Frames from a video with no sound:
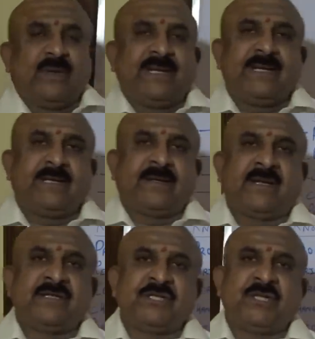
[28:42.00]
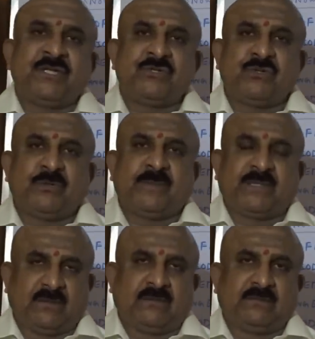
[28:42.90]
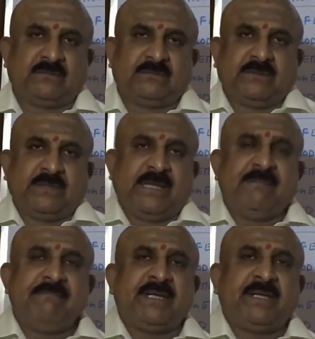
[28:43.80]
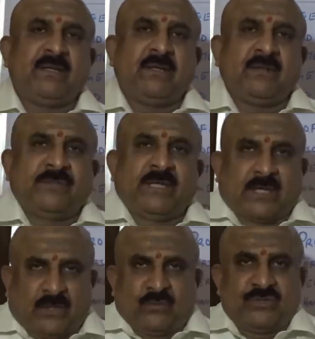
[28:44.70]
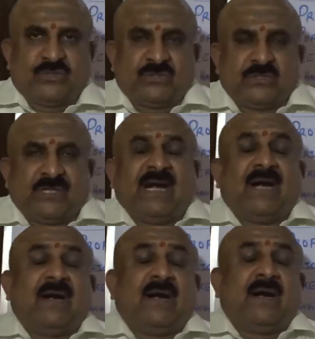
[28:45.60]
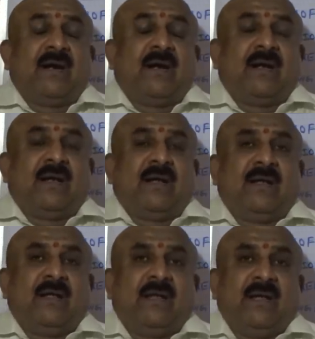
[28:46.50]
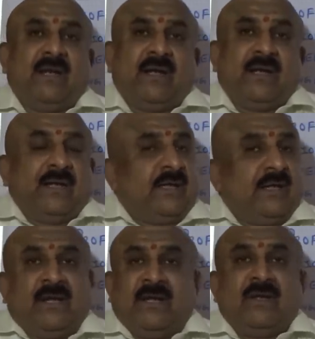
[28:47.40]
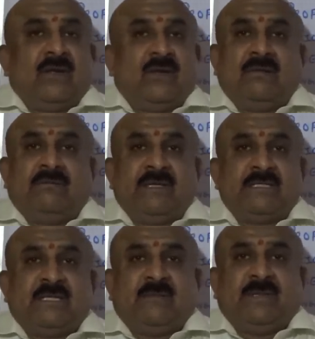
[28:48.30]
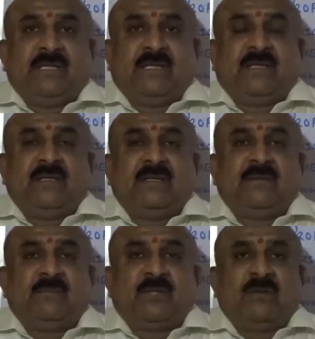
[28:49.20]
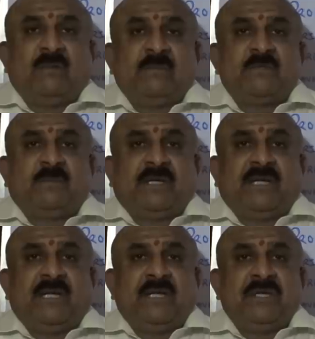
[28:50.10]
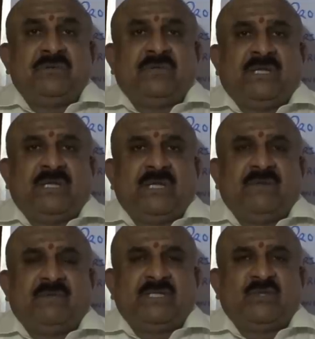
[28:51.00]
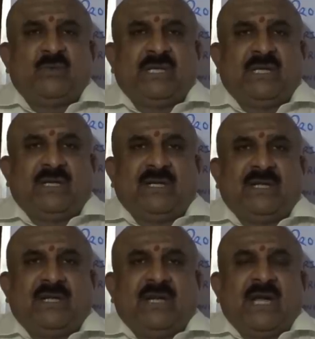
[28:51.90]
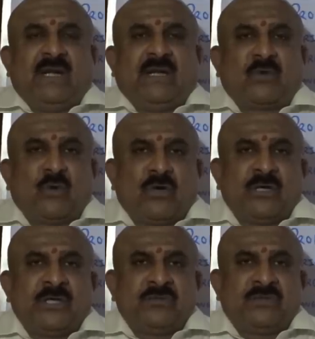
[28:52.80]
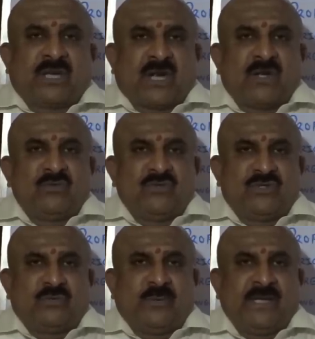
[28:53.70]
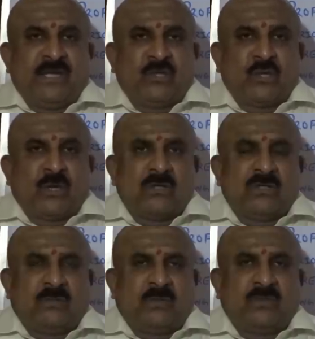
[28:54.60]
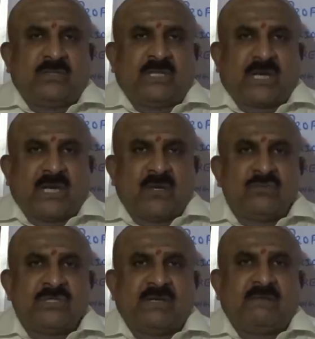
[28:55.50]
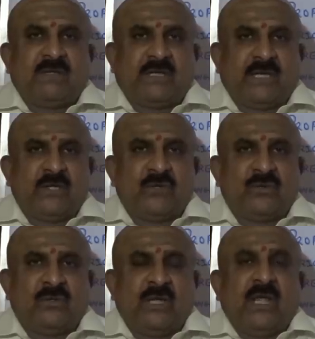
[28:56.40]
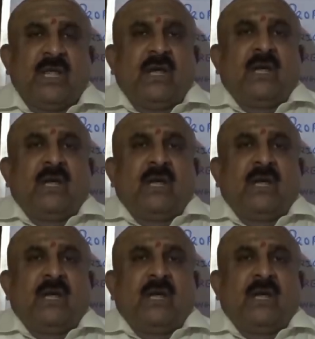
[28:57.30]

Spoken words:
When a transiting Jupiter, in middle of the rounds, not always will be the problems pertaining to the individual. And according to the rounds, when I talk about the rounds, I will tell you